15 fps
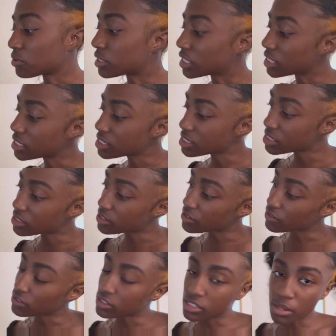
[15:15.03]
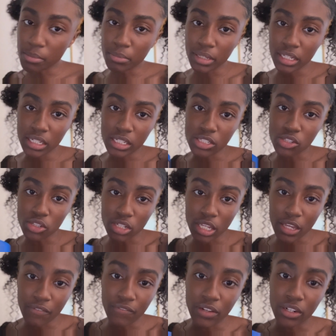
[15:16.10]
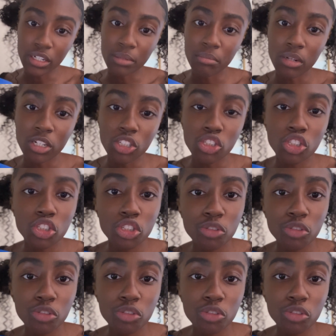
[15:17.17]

this to me is looking very much